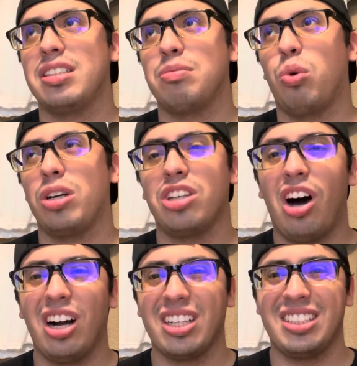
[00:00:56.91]
is more
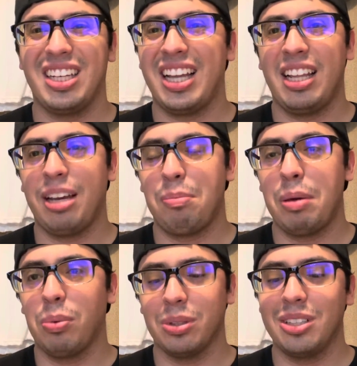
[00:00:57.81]
toxic that
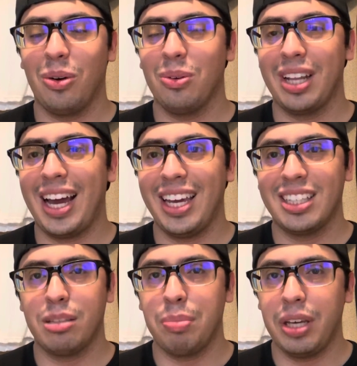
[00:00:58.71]
people don't like
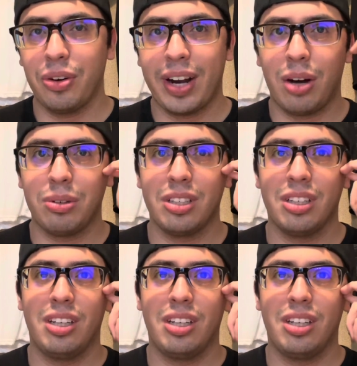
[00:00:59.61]
to be around,